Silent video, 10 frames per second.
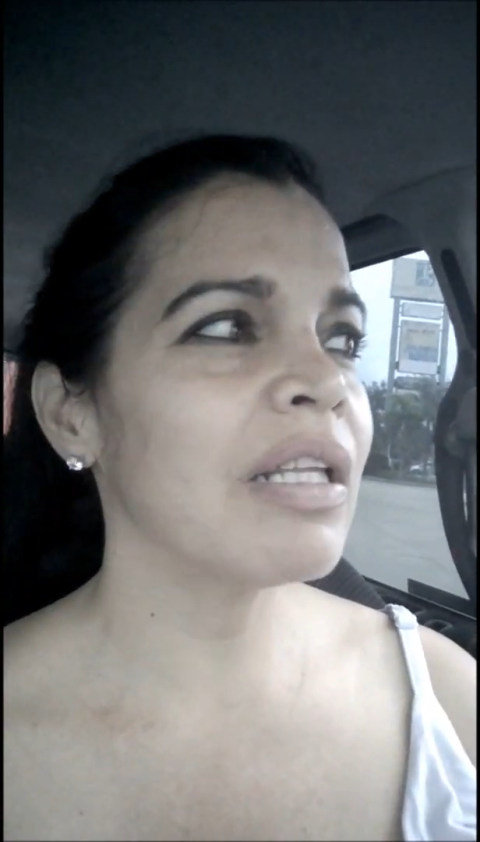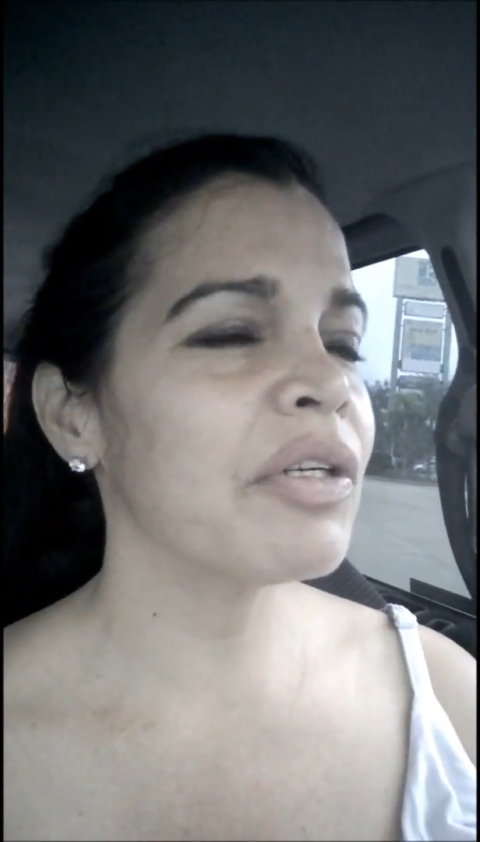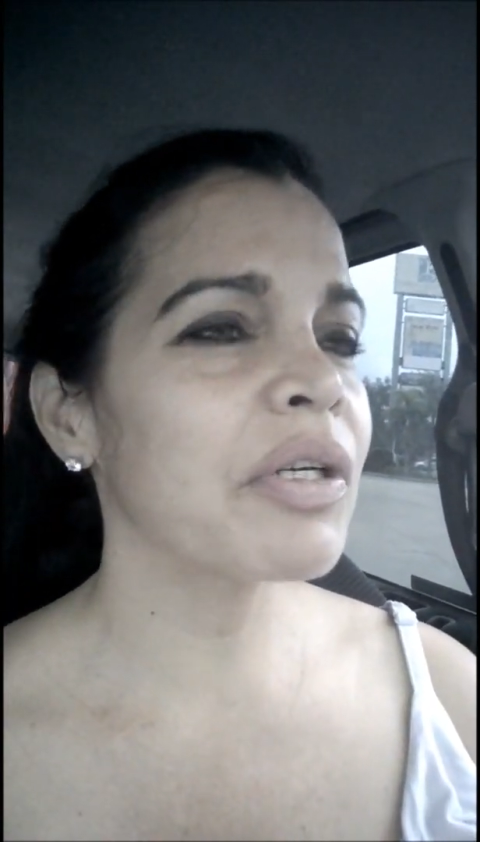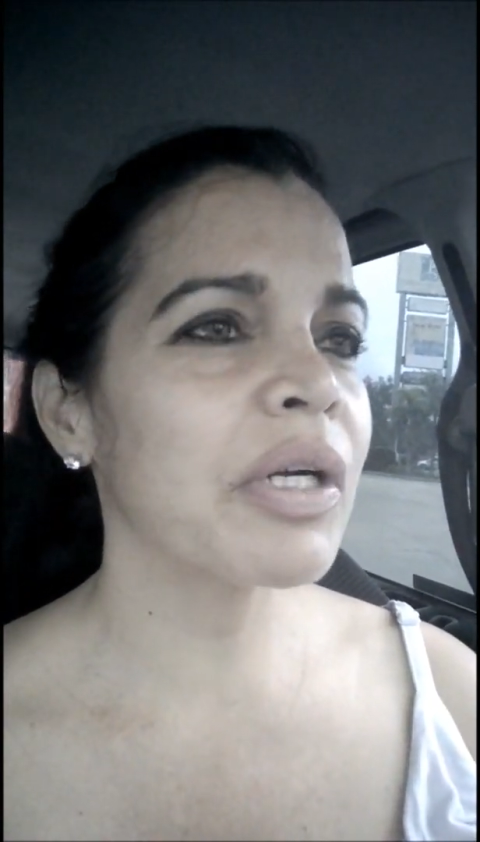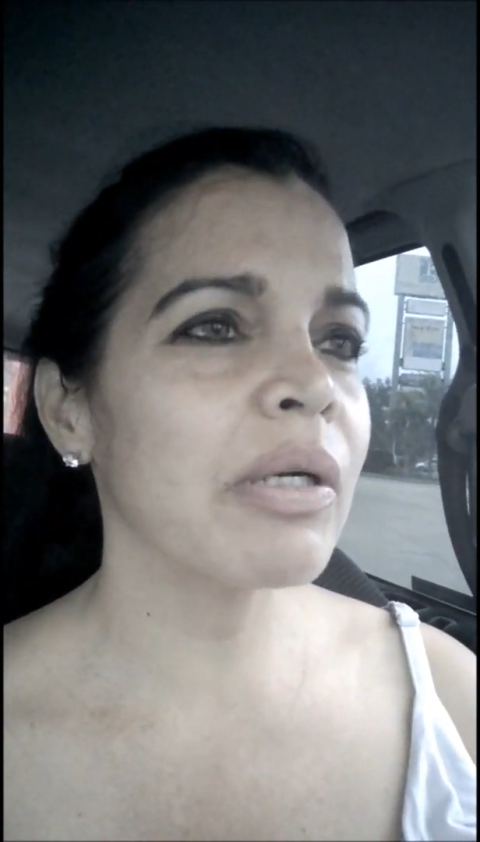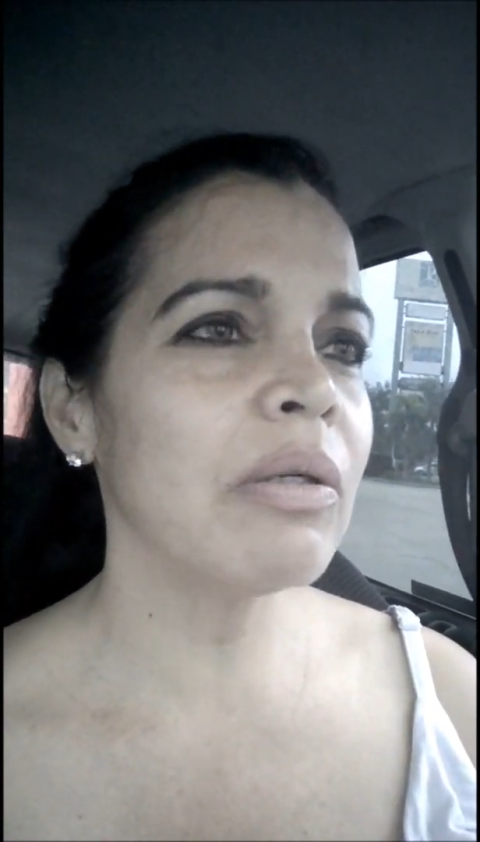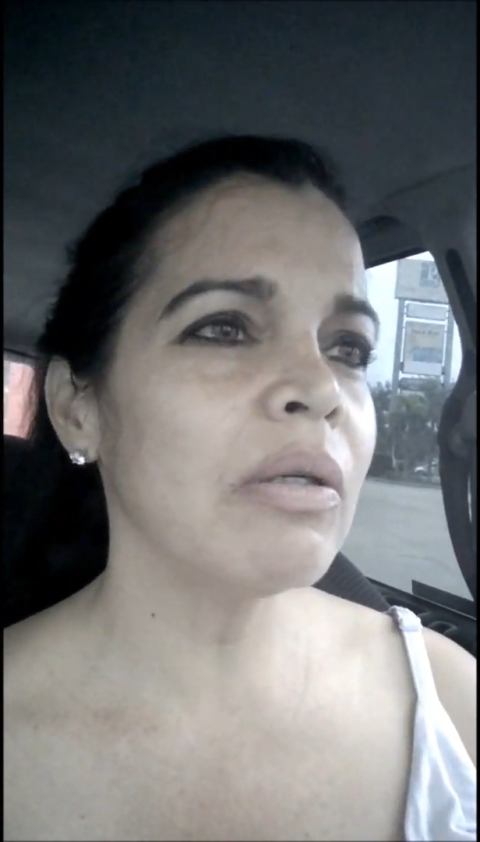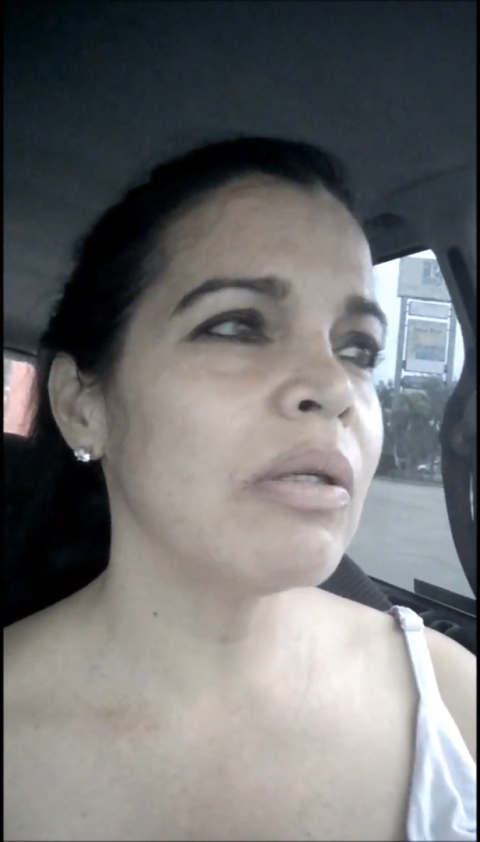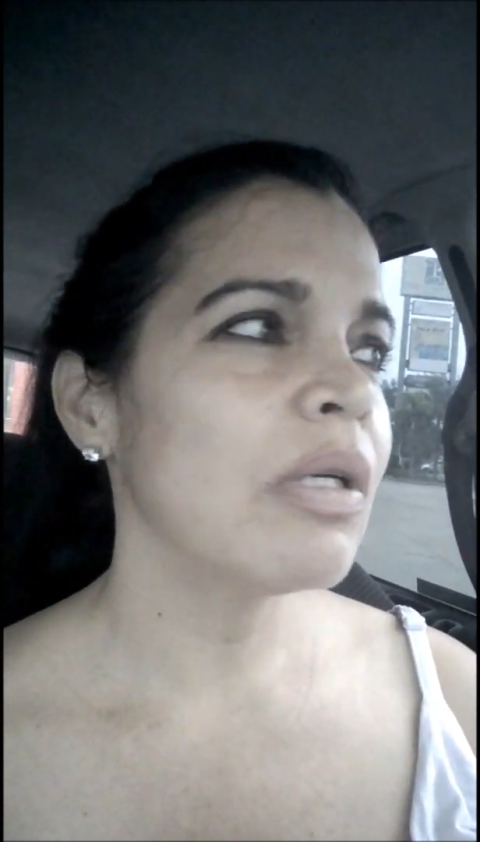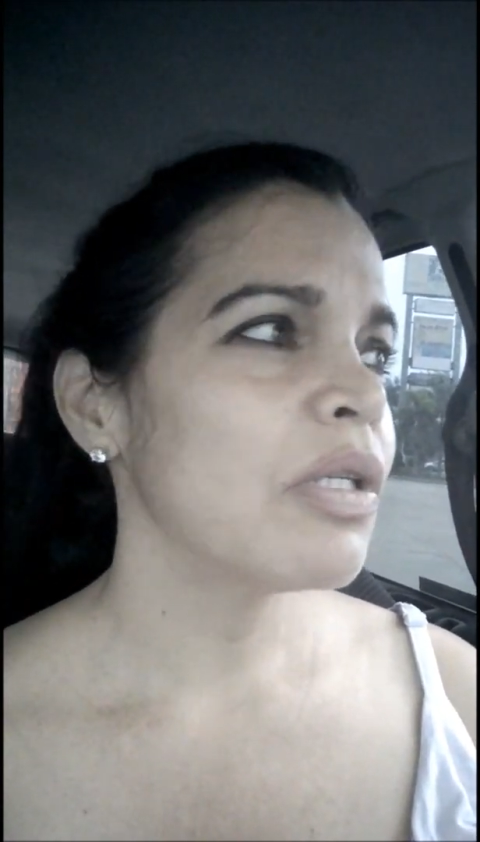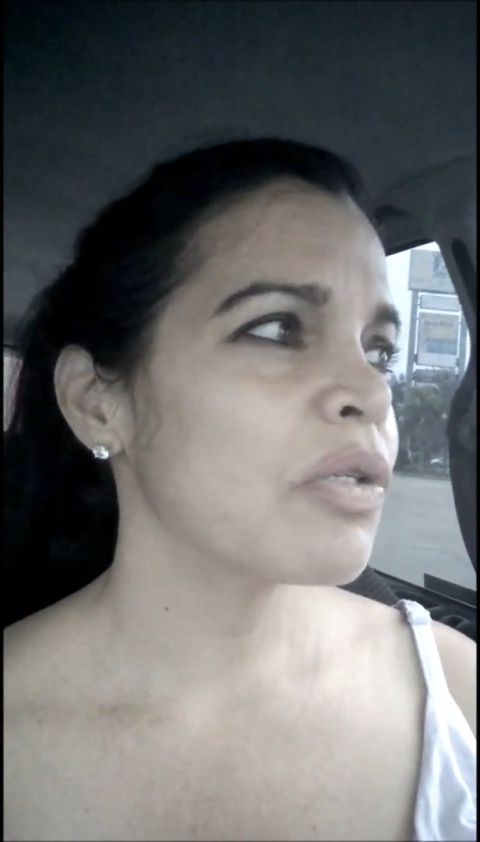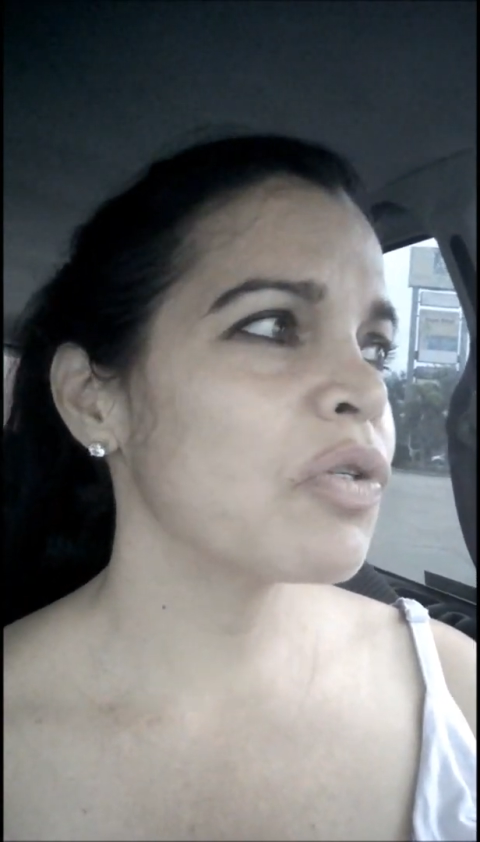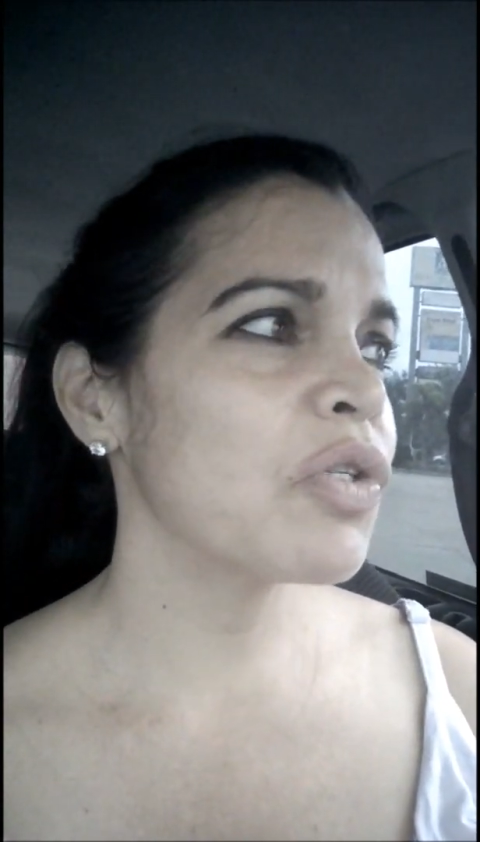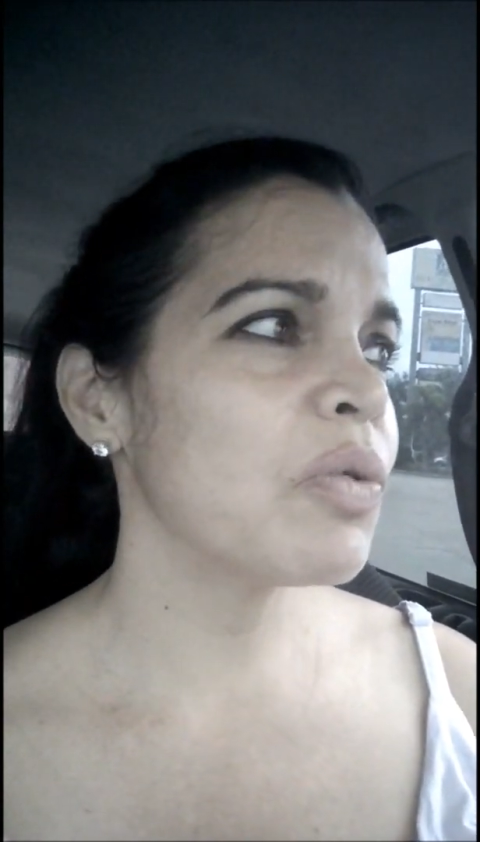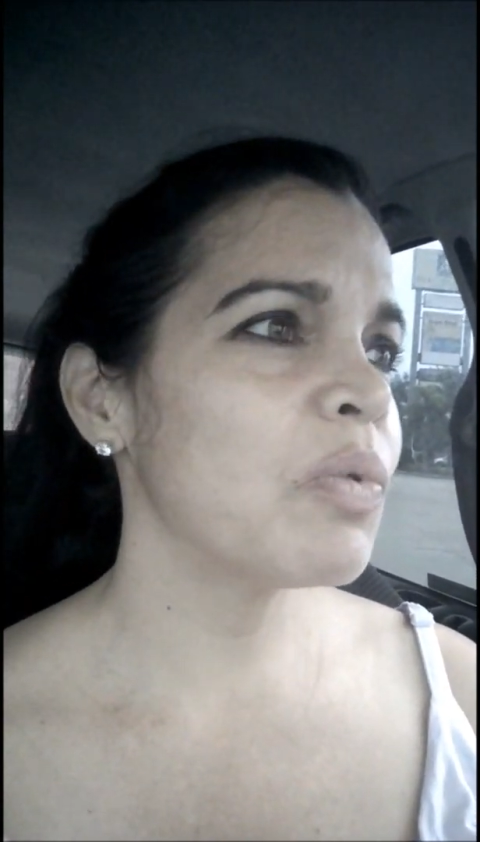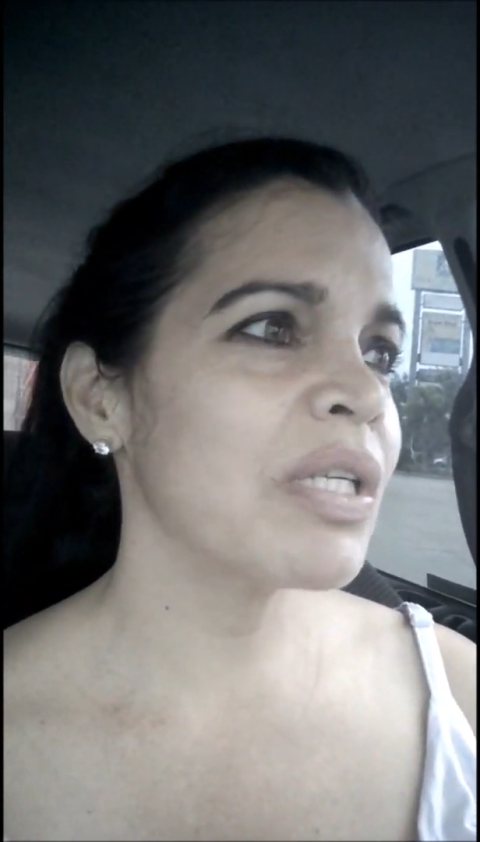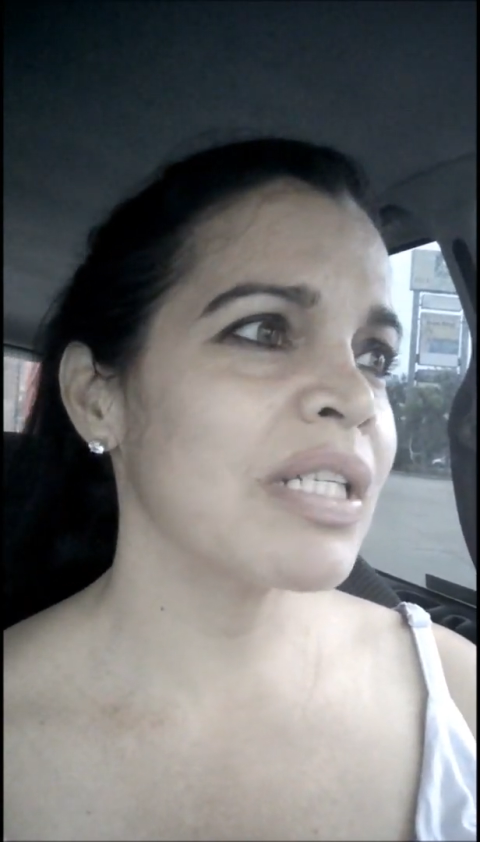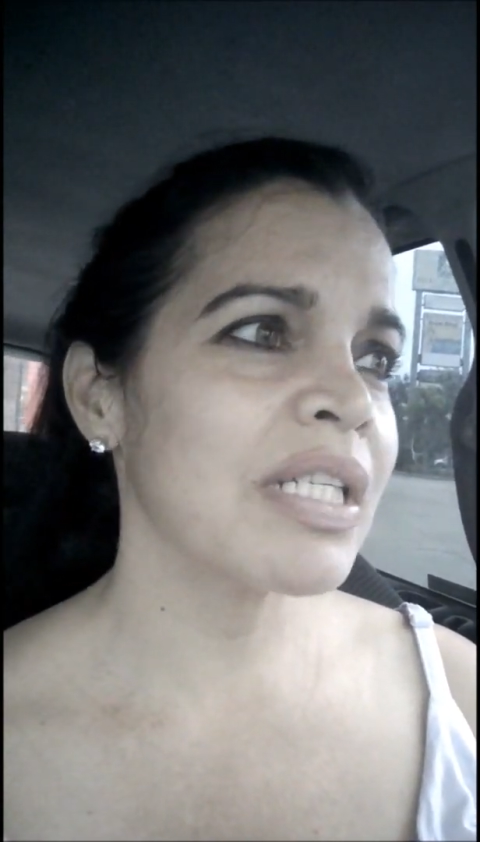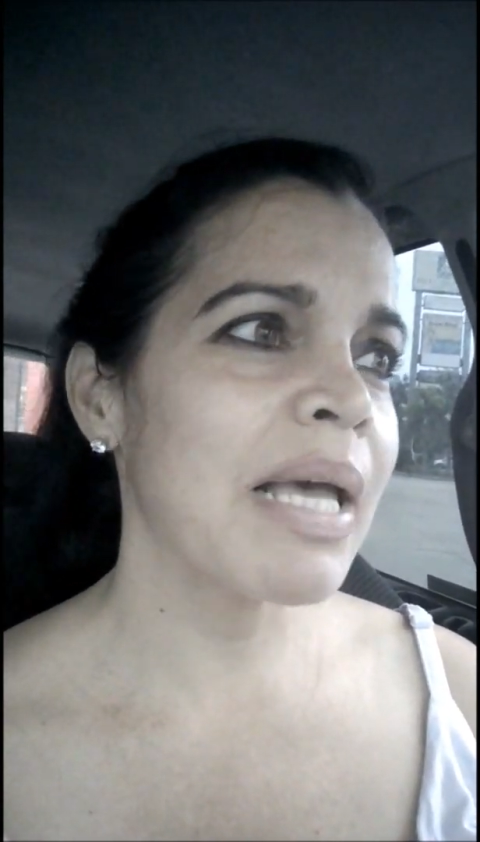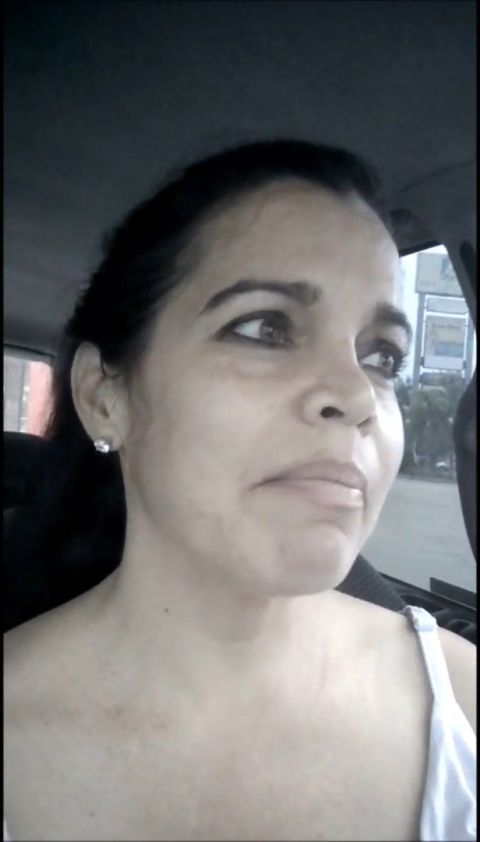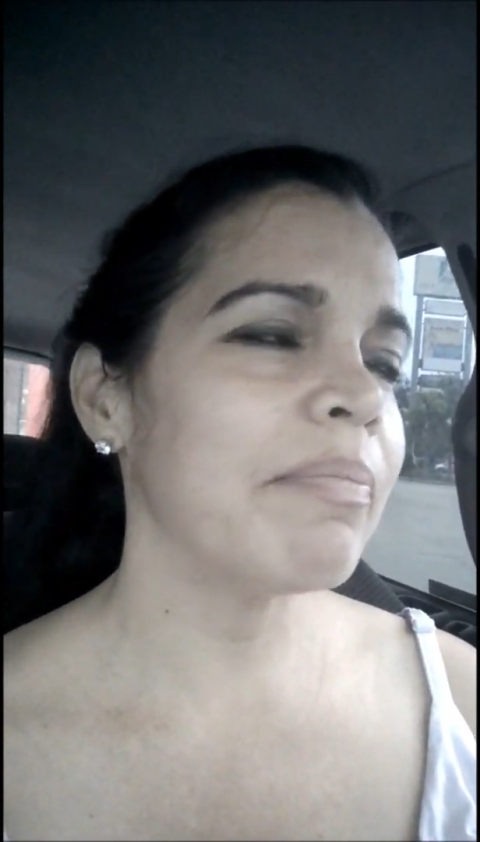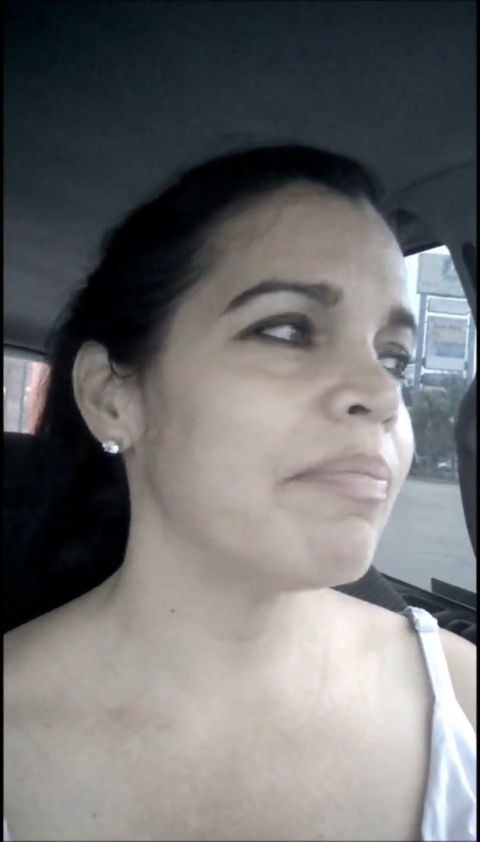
little girl so she would accept